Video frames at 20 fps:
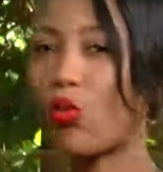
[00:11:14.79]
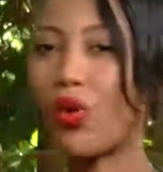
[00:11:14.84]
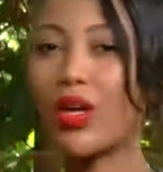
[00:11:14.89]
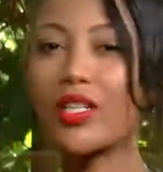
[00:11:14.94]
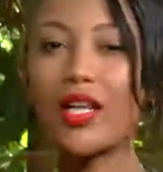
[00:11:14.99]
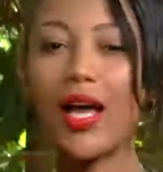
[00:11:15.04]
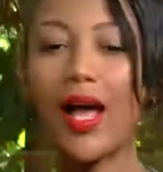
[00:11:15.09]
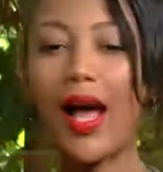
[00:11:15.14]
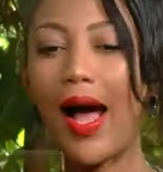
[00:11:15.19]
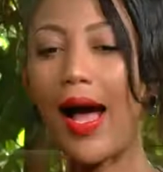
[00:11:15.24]

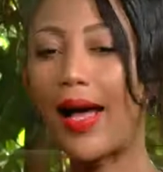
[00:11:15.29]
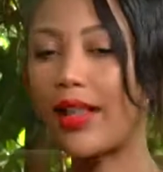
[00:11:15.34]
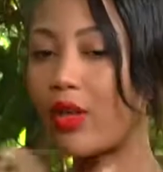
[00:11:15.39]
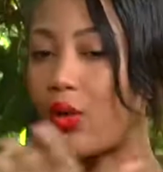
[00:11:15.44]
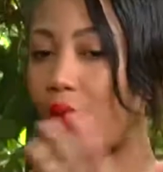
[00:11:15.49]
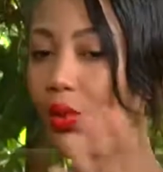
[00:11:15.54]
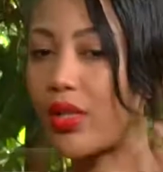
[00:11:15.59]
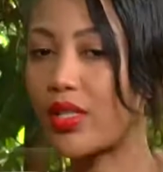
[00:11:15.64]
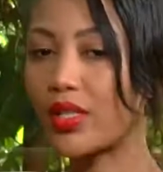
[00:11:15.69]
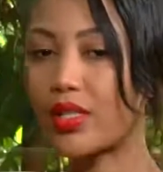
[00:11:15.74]
What are other
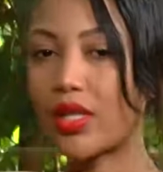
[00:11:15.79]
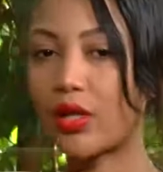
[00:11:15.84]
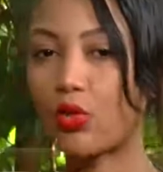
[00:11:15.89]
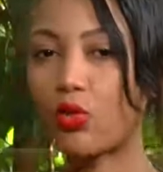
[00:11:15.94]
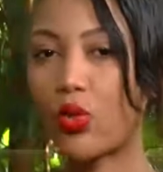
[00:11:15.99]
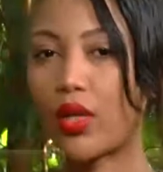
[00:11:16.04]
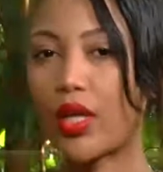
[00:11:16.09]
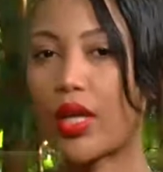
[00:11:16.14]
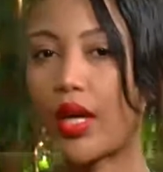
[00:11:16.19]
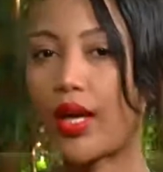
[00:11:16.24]
ways that
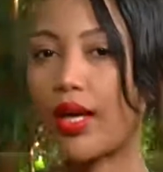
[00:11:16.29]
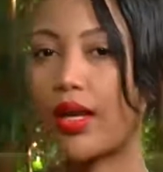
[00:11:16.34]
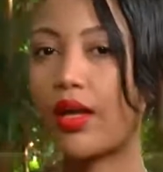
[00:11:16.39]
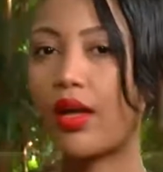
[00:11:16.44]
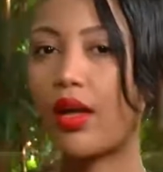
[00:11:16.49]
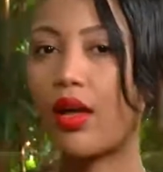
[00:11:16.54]
we can